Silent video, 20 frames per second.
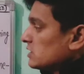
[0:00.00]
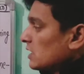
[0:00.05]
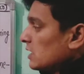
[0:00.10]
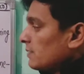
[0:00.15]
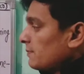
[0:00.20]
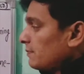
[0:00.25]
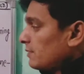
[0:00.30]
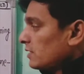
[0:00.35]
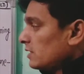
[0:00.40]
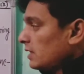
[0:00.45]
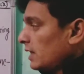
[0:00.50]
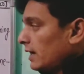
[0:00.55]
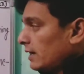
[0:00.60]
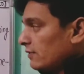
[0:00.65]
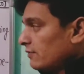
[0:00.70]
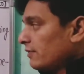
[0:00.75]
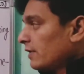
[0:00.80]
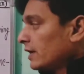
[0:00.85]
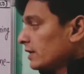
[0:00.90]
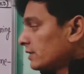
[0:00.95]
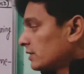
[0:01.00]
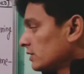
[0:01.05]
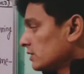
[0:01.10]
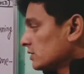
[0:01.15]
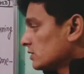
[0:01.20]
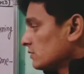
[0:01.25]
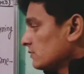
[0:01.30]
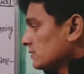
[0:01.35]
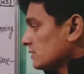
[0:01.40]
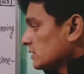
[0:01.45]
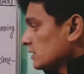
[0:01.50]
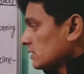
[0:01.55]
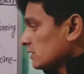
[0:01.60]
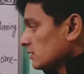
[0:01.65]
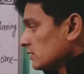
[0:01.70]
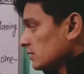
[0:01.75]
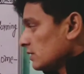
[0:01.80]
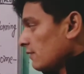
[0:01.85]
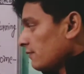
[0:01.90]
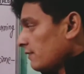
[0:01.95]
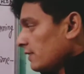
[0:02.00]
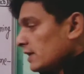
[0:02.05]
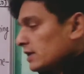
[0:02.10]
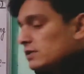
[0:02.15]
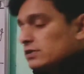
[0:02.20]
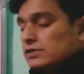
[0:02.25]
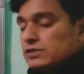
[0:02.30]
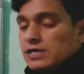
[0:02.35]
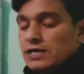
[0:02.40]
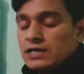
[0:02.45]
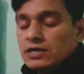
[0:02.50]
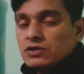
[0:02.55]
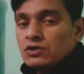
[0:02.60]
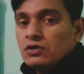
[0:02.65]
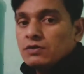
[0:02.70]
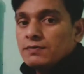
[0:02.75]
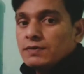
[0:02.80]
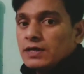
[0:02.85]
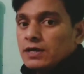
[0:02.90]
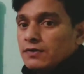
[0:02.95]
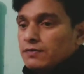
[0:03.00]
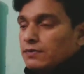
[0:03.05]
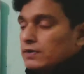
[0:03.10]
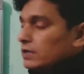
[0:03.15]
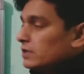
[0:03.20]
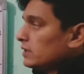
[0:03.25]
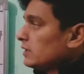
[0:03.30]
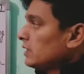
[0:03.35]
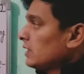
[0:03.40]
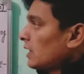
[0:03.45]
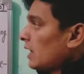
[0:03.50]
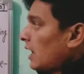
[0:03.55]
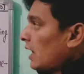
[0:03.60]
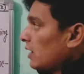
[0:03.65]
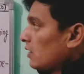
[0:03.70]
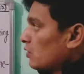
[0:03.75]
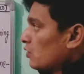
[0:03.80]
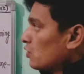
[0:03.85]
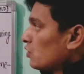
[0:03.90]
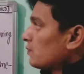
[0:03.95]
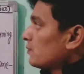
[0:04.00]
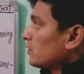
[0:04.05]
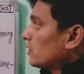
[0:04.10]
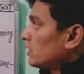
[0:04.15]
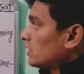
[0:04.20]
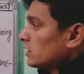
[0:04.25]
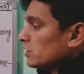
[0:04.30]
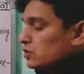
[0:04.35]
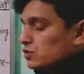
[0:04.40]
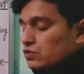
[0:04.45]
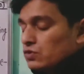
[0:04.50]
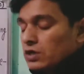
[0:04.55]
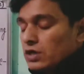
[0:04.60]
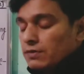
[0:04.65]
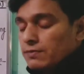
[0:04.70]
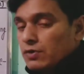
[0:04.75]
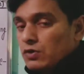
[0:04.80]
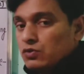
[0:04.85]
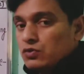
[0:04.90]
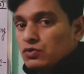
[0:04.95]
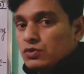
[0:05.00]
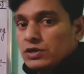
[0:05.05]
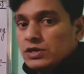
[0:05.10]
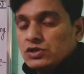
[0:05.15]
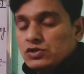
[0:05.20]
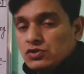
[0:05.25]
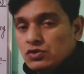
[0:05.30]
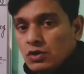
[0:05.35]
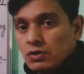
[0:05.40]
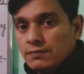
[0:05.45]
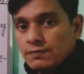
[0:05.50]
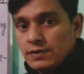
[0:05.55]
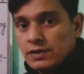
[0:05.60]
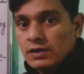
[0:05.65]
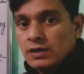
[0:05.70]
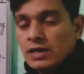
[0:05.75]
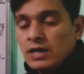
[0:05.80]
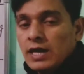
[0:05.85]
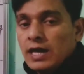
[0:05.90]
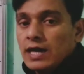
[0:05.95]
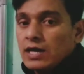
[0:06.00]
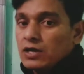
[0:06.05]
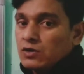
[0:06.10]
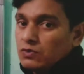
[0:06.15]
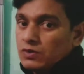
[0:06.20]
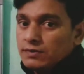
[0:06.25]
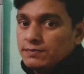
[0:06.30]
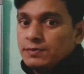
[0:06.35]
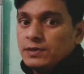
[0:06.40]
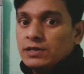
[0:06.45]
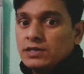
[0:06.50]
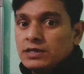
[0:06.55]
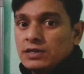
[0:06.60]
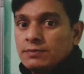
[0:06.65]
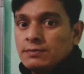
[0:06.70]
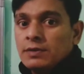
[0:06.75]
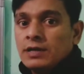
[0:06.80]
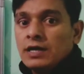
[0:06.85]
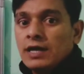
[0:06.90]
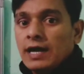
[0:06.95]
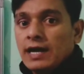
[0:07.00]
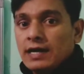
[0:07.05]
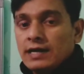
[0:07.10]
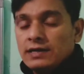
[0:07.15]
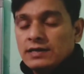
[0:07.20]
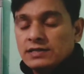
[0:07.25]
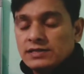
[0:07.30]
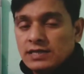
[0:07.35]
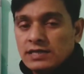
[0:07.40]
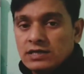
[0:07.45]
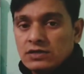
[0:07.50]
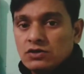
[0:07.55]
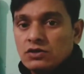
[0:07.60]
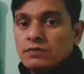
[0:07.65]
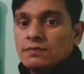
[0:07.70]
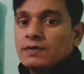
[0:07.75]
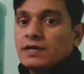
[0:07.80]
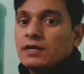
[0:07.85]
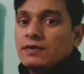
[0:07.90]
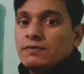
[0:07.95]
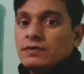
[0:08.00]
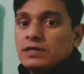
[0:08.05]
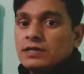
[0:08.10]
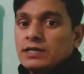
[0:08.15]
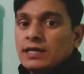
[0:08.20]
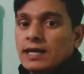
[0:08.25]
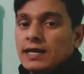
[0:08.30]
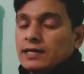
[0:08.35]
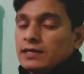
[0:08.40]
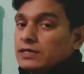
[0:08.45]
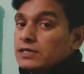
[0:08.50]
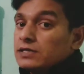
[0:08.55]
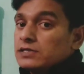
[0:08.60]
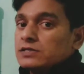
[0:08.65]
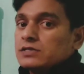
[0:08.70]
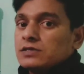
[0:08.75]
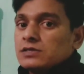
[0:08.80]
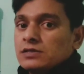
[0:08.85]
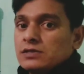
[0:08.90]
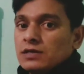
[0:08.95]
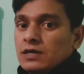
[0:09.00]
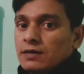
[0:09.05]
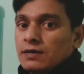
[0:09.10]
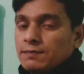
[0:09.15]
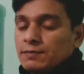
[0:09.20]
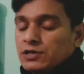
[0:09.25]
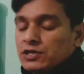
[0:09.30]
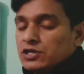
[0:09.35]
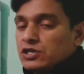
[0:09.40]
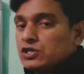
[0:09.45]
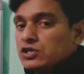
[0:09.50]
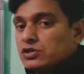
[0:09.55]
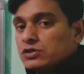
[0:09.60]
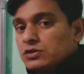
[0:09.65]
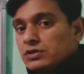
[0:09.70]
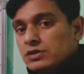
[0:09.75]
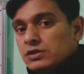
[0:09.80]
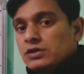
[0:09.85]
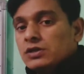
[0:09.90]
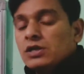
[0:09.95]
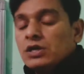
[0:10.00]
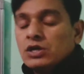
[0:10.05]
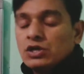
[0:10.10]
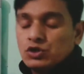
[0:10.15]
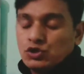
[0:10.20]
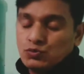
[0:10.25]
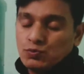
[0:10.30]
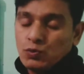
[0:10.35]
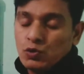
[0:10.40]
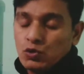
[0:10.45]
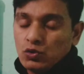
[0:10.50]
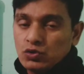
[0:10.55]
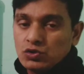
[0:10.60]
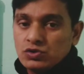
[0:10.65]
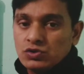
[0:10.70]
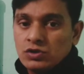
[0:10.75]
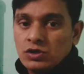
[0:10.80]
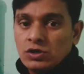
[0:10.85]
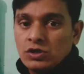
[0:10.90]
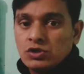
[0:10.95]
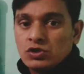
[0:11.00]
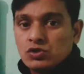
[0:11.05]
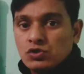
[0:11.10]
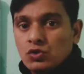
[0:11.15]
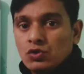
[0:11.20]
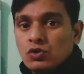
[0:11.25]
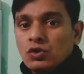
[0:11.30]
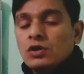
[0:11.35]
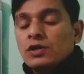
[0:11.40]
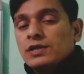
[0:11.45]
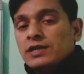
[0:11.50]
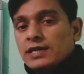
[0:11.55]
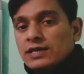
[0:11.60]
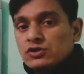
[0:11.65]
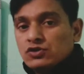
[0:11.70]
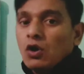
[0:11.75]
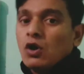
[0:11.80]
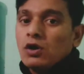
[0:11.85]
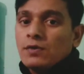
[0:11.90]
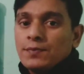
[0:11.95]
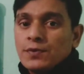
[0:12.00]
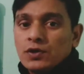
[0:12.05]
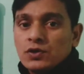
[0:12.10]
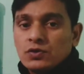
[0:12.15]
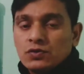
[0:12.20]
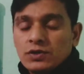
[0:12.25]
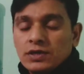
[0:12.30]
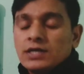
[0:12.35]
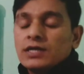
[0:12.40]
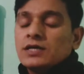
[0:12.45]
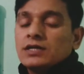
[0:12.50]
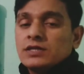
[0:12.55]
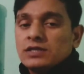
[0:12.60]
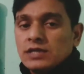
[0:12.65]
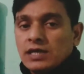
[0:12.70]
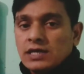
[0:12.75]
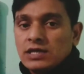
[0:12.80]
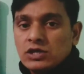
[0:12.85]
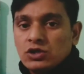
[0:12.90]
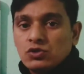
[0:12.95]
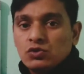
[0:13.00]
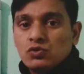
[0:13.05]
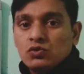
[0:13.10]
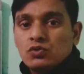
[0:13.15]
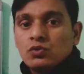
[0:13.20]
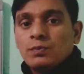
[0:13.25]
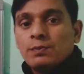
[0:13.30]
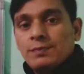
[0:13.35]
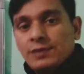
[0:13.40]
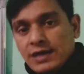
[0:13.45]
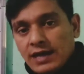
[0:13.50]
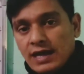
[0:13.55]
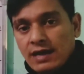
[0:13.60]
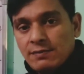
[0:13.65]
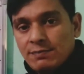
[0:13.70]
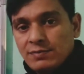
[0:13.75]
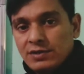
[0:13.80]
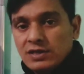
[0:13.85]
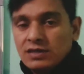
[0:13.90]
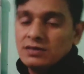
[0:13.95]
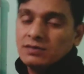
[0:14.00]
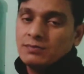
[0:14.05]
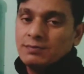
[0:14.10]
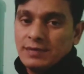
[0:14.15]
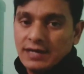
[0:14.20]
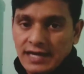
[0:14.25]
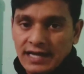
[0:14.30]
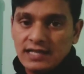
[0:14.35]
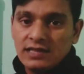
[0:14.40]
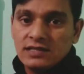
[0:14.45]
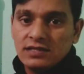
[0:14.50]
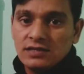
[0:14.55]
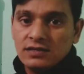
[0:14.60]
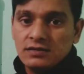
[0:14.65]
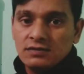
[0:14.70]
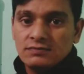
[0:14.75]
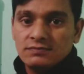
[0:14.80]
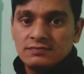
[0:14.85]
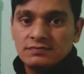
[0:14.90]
example and factors which affect the center of gravity. I hope you understood about today's topic, equilibrium and center of gravity and its application in sports. So that's all for today. Thank you. Be happy, be healthy.